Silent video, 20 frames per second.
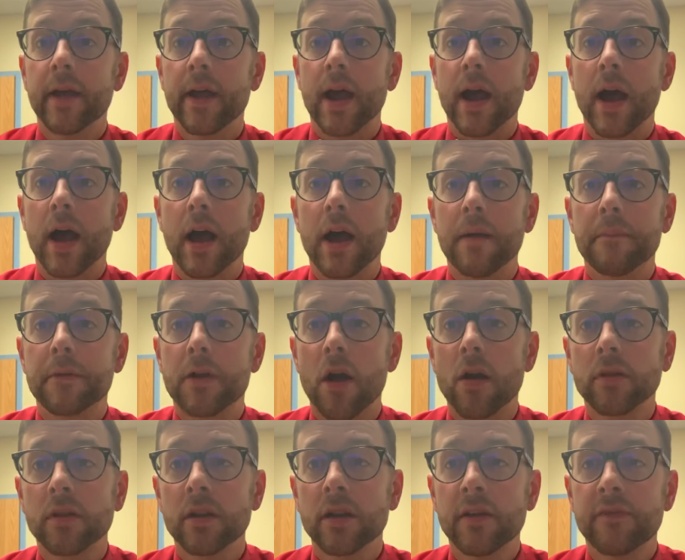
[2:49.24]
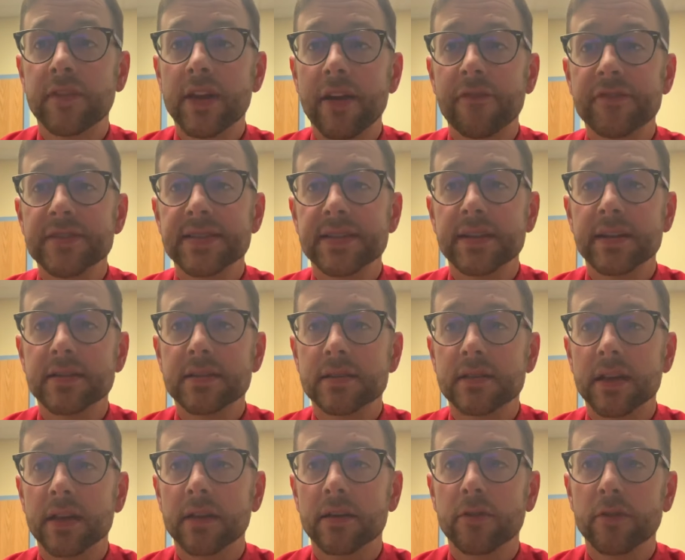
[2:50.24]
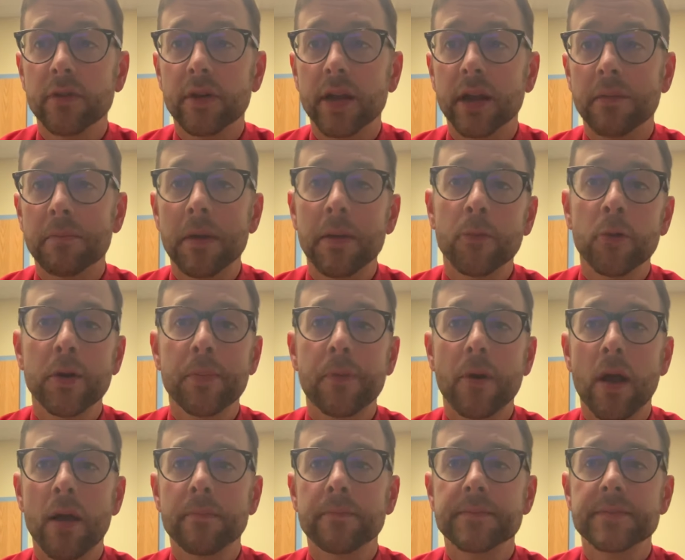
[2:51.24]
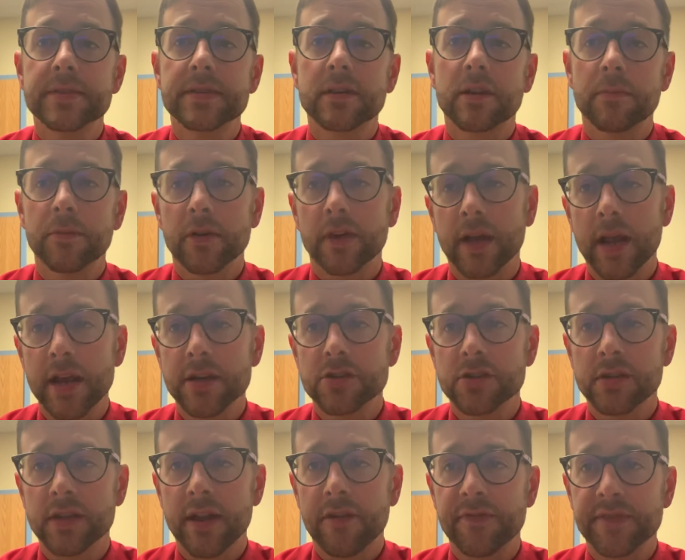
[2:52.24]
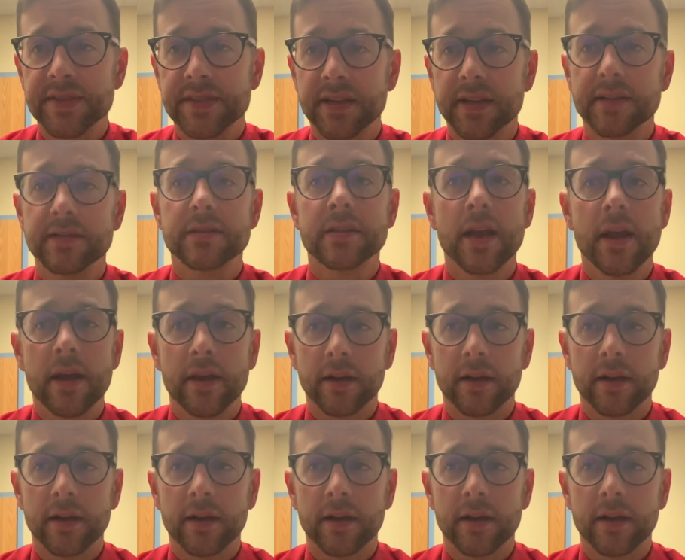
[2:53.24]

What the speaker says: Cognitive deficits, including memory problems, communication deficits,